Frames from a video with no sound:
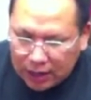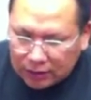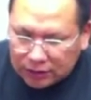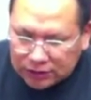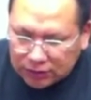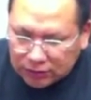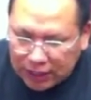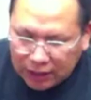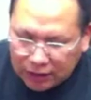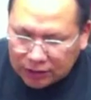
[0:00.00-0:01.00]
it's
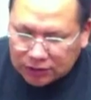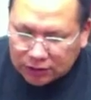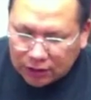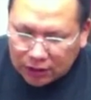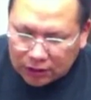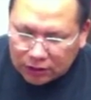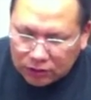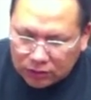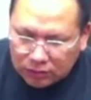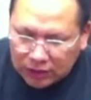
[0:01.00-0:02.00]
okay to use a darker
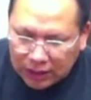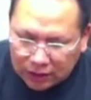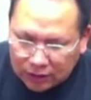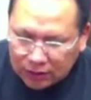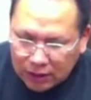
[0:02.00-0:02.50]
hoop color.